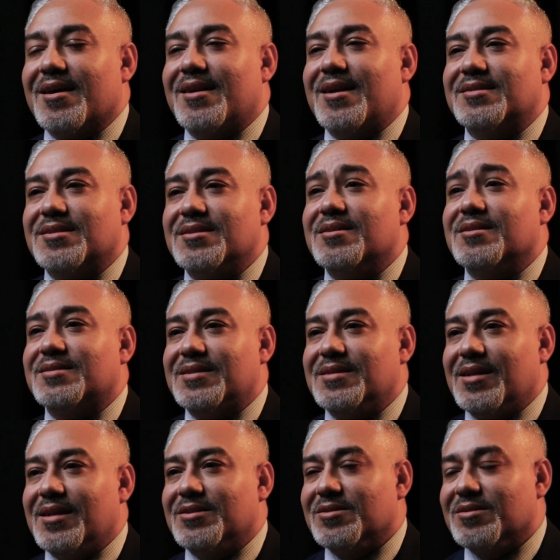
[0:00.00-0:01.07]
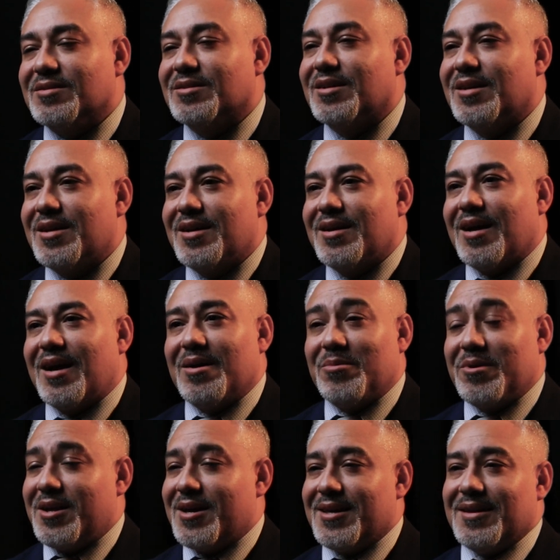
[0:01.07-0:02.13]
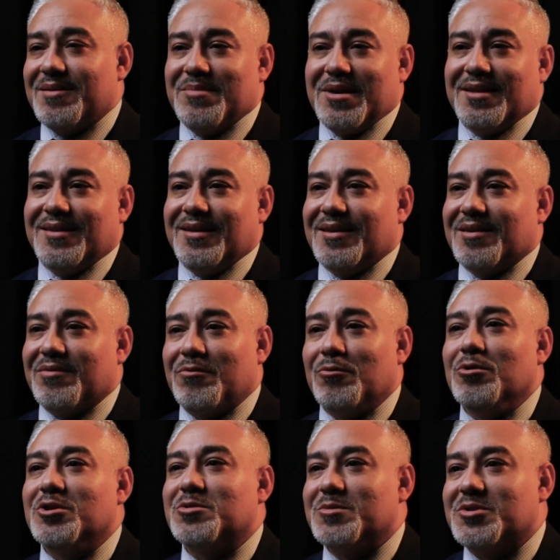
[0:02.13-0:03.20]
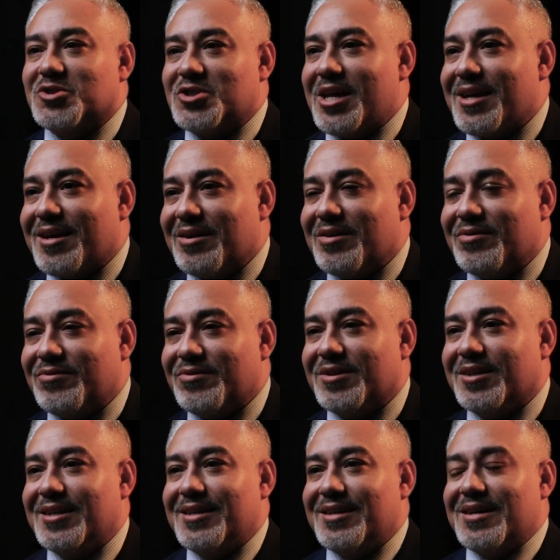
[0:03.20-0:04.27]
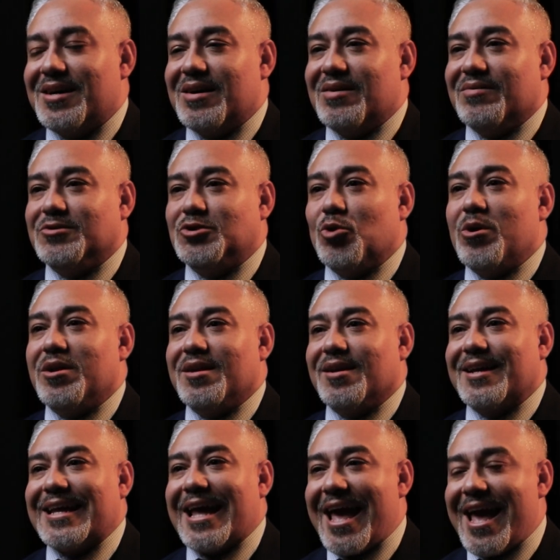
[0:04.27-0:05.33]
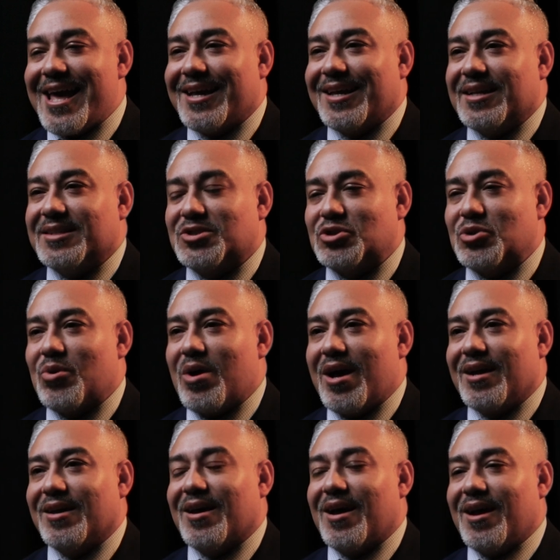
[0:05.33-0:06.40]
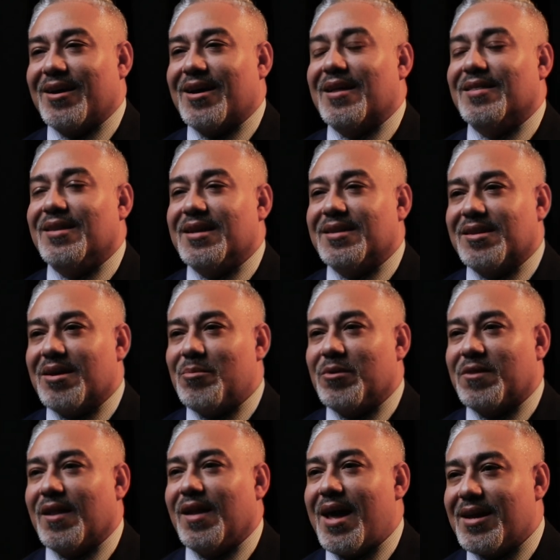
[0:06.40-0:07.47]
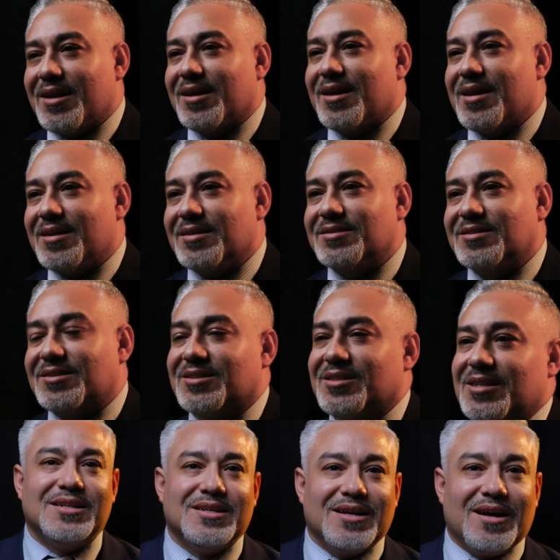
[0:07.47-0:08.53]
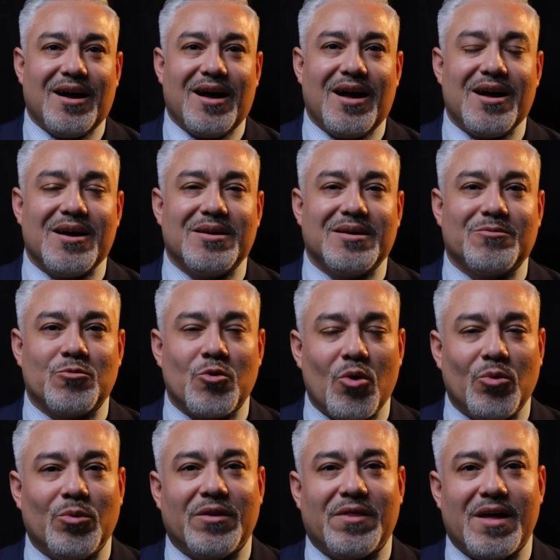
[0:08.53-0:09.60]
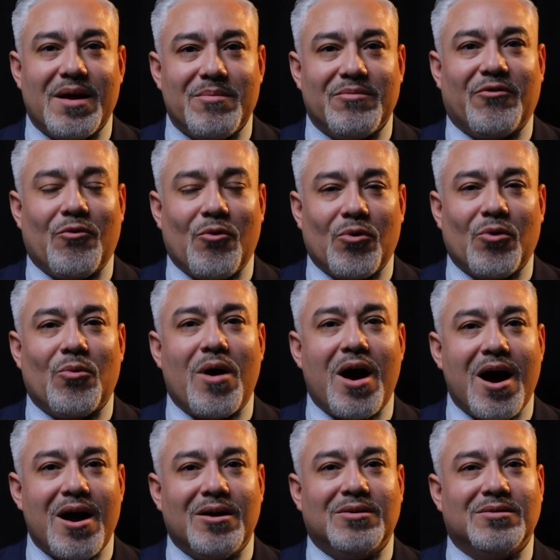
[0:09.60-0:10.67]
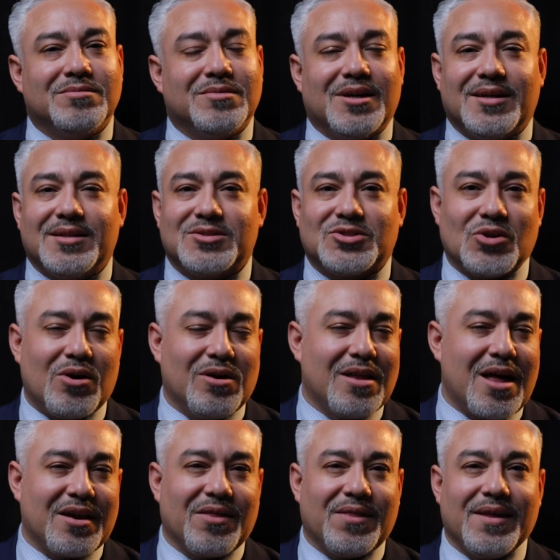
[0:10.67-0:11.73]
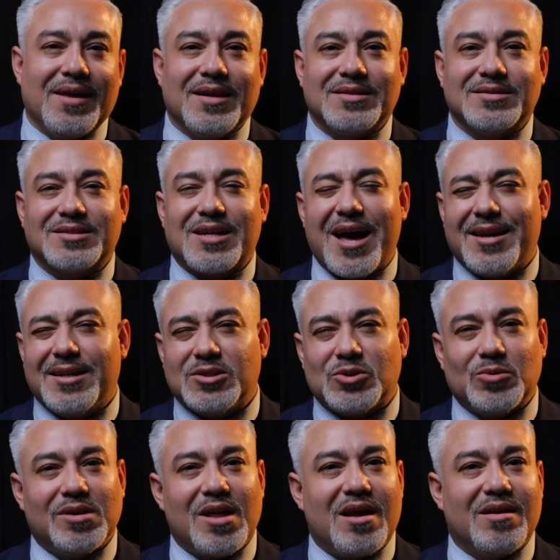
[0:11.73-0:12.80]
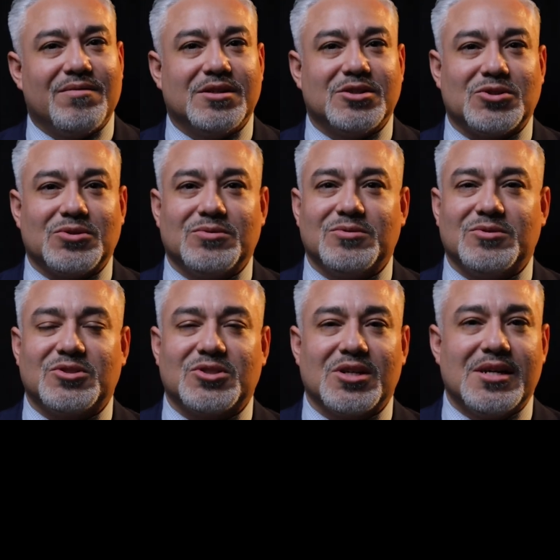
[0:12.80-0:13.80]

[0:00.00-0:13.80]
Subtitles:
And as a young teenager, I went ahead and made the foolish mistake of joining a gang. And so I got linked up with the Latin Kings, rolled with them for a while, saw a lot of things, got into a lot of issues.